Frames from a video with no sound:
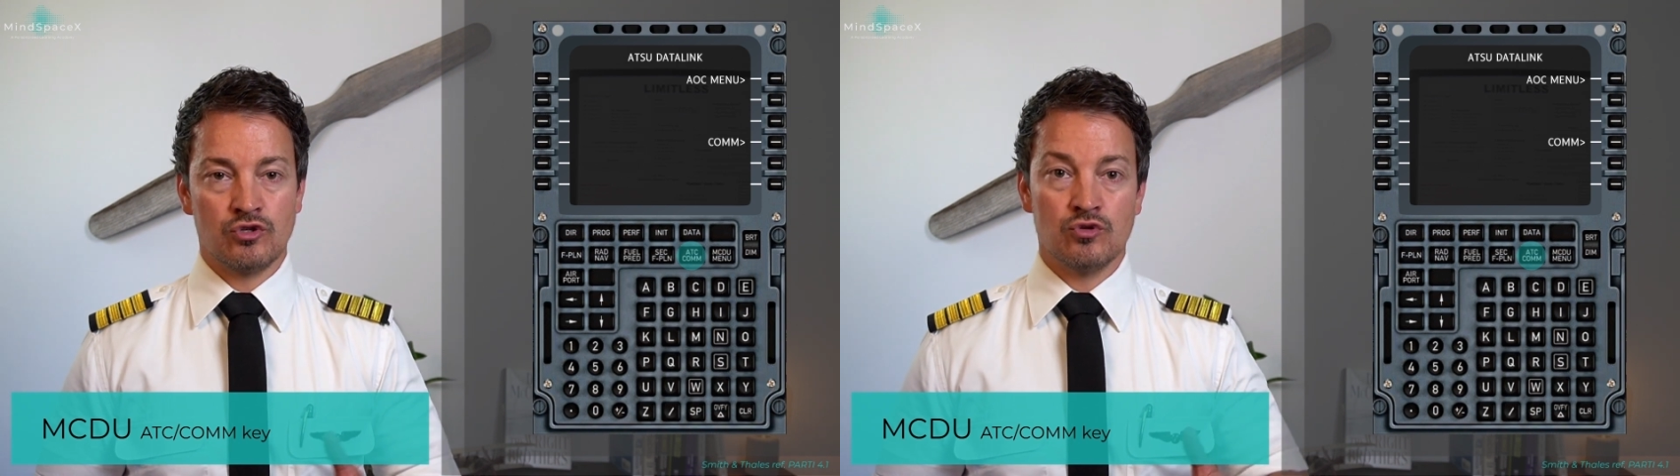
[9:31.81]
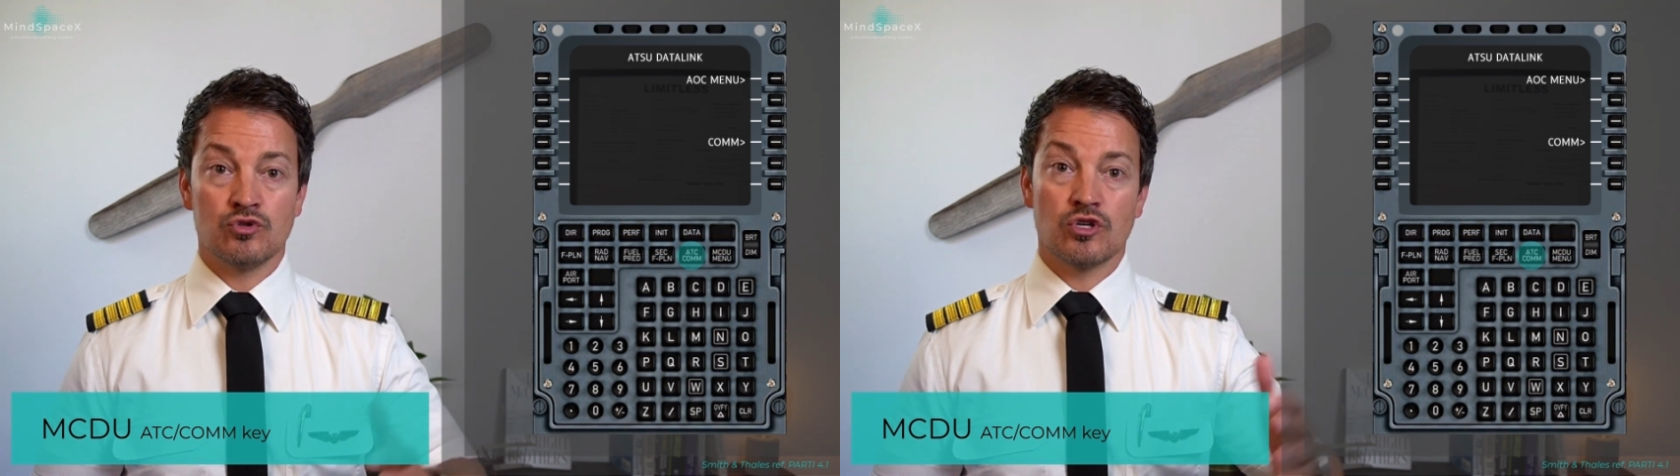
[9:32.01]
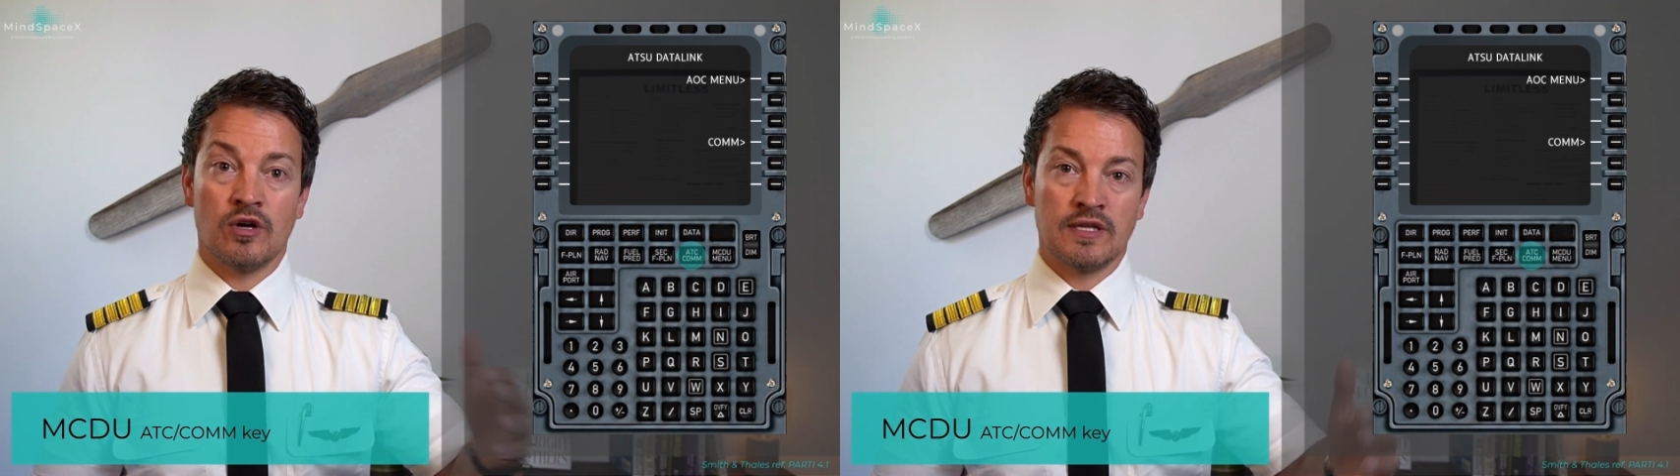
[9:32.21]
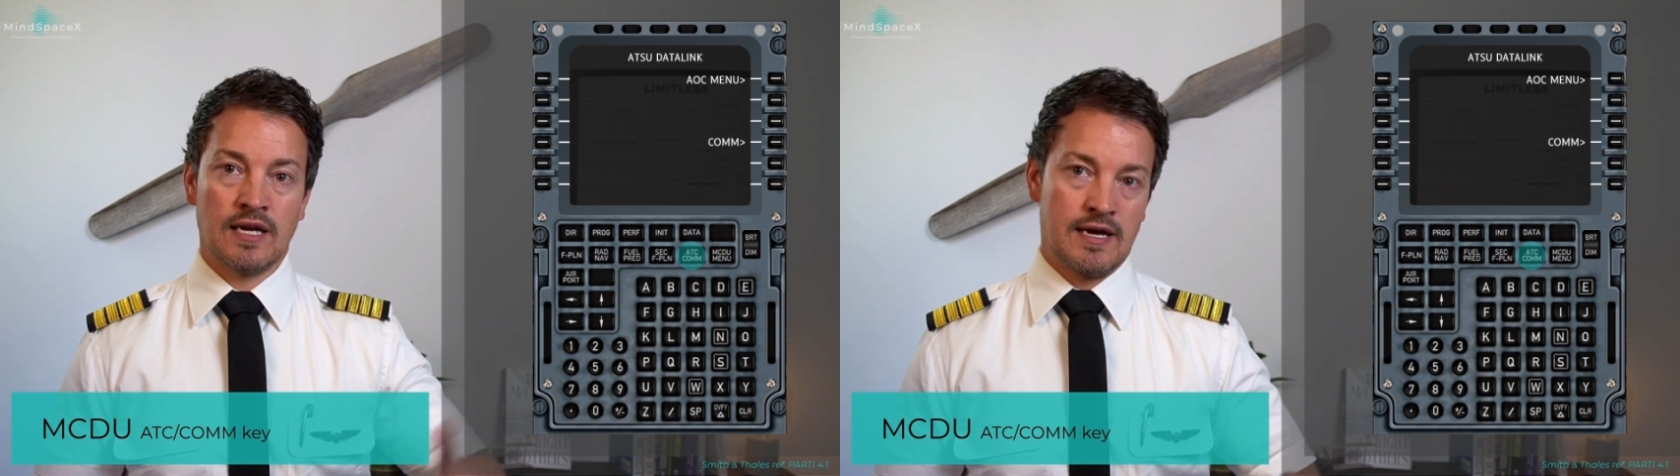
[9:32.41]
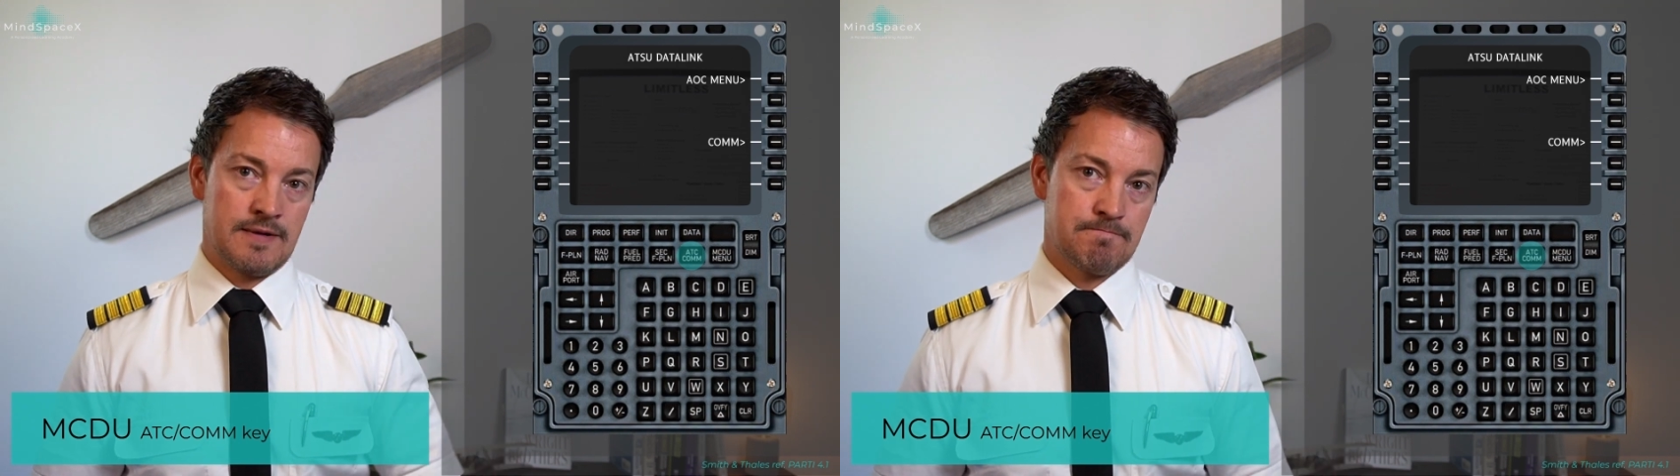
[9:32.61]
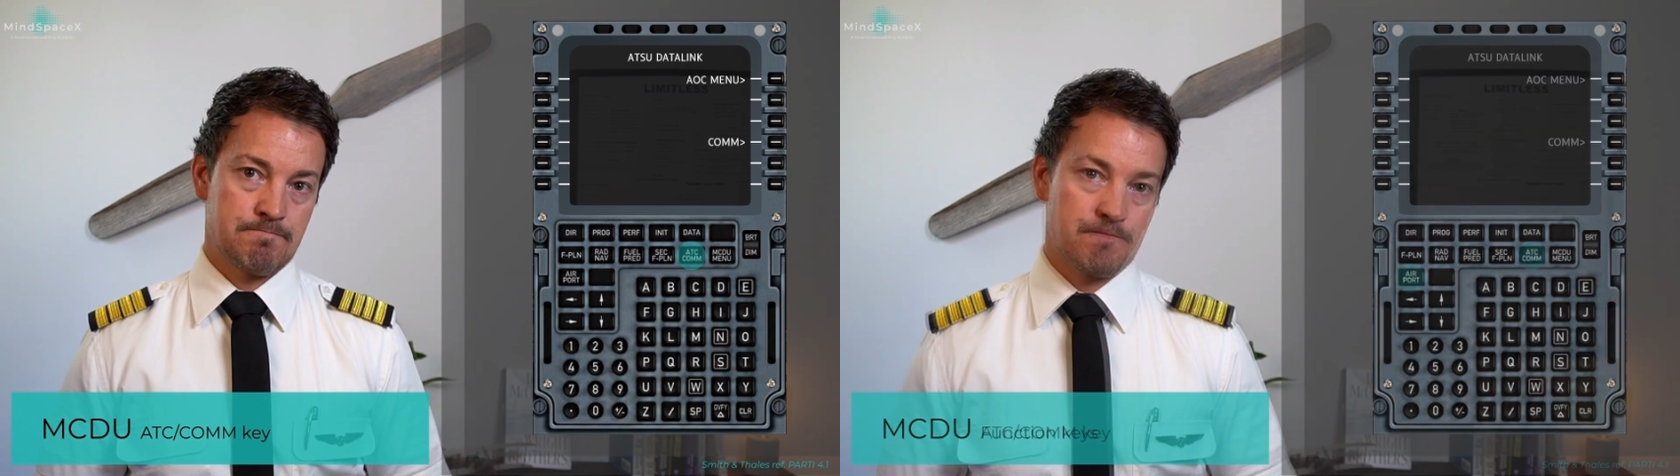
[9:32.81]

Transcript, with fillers: use on the line.